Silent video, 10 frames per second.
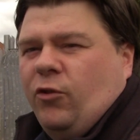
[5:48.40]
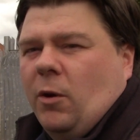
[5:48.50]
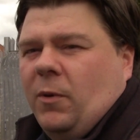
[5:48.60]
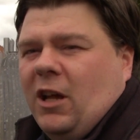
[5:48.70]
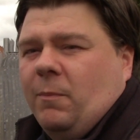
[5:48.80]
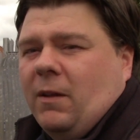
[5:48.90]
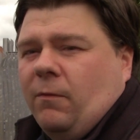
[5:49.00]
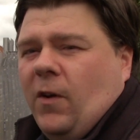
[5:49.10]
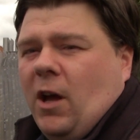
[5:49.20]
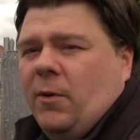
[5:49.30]
up a little bit
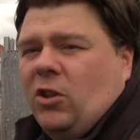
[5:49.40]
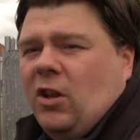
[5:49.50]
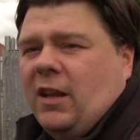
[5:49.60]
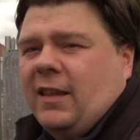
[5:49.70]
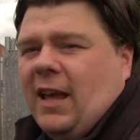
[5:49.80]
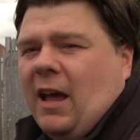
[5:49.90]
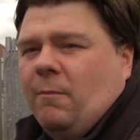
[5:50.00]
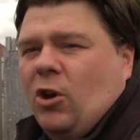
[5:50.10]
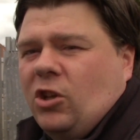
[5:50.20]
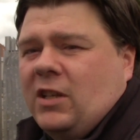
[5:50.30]
further to this
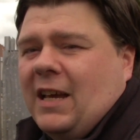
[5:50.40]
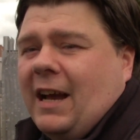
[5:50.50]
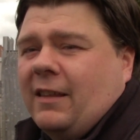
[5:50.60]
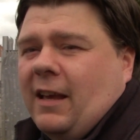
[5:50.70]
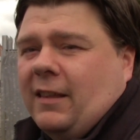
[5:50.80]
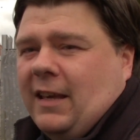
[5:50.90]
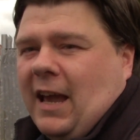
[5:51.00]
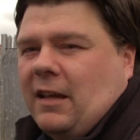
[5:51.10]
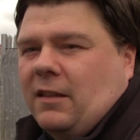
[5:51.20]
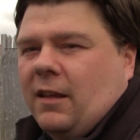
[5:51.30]
emergency access
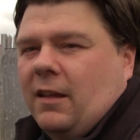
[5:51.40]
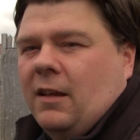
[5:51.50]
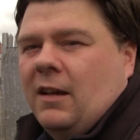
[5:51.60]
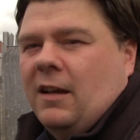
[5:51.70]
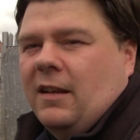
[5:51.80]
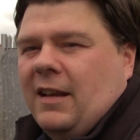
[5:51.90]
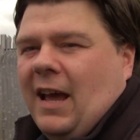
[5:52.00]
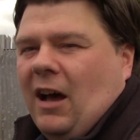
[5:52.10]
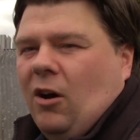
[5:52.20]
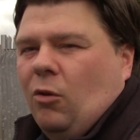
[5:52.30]
gate.
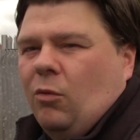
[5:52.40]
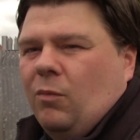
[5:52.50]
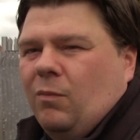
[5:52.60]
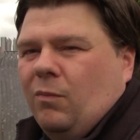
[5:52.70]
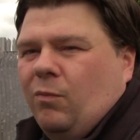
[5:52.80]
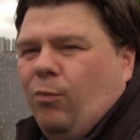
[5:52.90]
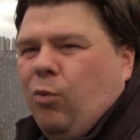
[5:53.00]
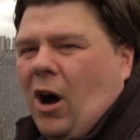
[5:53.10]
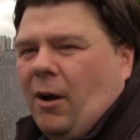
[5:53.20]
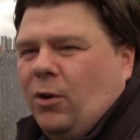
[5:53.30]
Now,
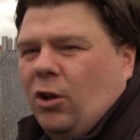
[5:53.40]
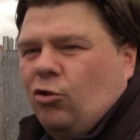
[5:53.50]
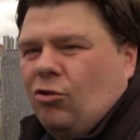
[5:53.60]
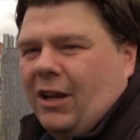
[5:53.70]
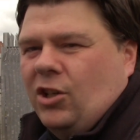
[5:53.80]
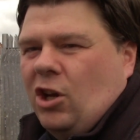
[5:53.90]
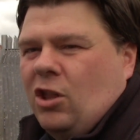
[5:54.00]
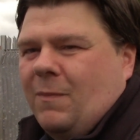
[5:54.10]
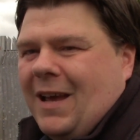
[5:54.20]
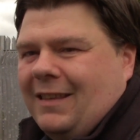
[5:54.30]
what I'm going to try and show you
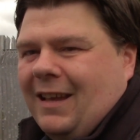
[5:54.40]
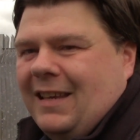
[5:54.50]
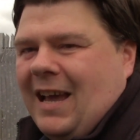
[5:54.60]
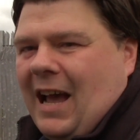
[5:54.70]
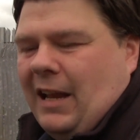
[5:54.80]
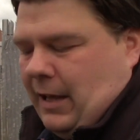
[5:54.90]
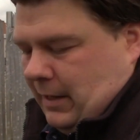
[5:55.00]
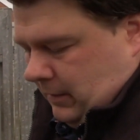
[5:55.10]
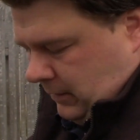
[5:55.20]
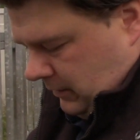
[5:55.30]
the best I can
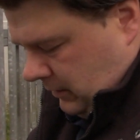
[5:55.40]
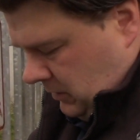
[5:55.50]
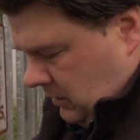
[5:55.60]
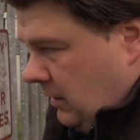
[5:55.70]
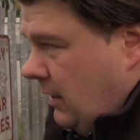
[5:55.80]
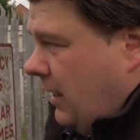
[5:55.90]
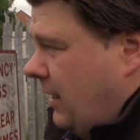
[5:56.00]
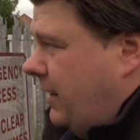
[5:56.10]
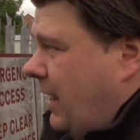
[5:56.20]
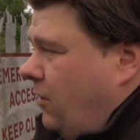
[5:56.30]
is
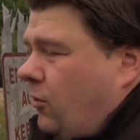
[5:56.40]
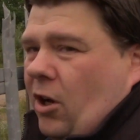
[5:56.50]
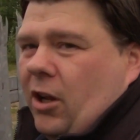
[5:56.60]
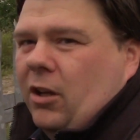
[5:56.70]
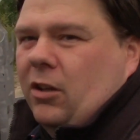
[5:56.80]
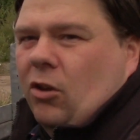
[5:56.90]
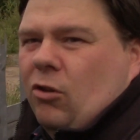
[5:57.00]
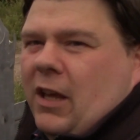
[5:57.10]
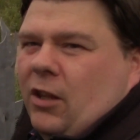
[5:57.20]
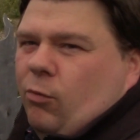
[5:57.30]
that I've got to
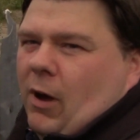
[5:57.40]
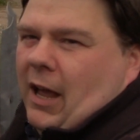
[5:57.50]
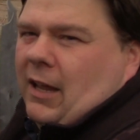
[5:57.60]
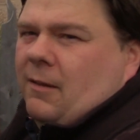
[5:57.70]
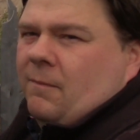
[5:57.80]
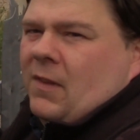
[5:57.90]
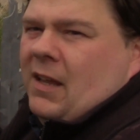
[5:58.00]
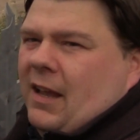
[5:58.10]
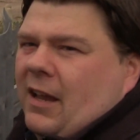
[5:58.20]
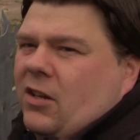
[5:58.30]
do this way.
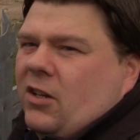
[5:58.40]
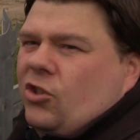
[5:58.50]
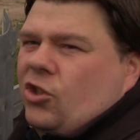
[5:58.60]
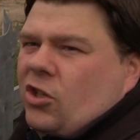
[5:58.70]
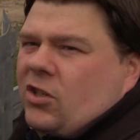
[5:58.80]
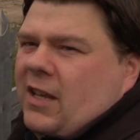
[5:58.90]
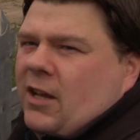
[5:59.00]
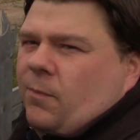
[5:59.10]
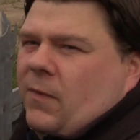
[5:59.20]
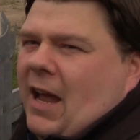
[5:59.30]
Is you can just
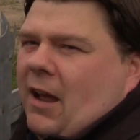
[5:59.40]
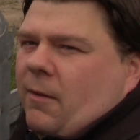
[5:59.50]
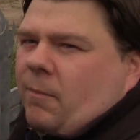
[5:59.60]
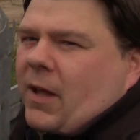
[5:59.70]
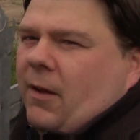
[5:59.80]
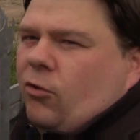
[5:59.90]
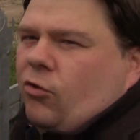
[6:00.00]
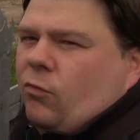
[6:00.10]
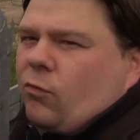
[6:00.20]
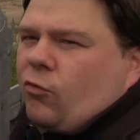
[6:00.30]
see up there a bit
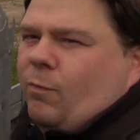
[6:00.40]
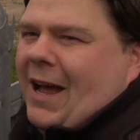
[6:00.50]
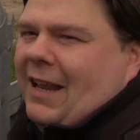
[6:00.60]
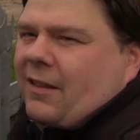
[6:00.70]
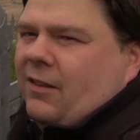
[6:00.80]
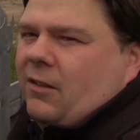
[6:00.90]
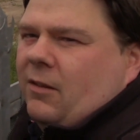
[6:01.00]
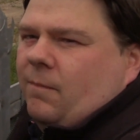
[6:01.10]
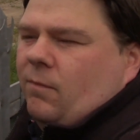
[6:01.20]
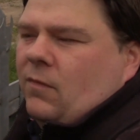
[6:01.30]
of
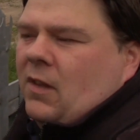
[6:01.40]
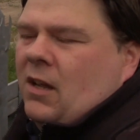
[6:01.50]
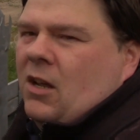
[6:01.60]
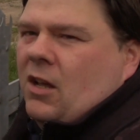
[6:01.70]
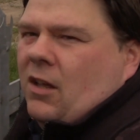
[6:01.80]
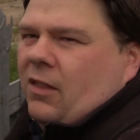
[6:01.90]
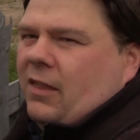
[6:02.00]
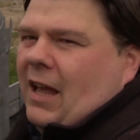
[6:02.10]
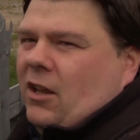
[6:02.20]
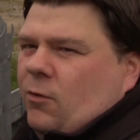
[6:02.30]
ballast.
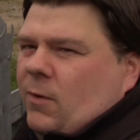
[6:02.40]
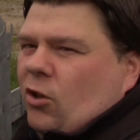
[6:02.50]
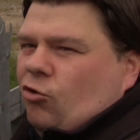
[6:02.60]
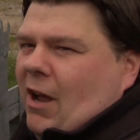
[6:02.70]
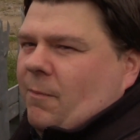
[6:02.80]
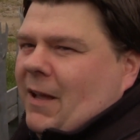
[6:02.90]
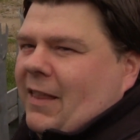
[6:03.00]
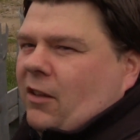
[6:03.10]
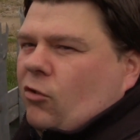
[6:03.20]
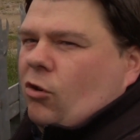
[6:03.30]
That used to be the track bed
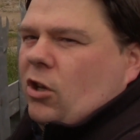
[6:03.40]
that took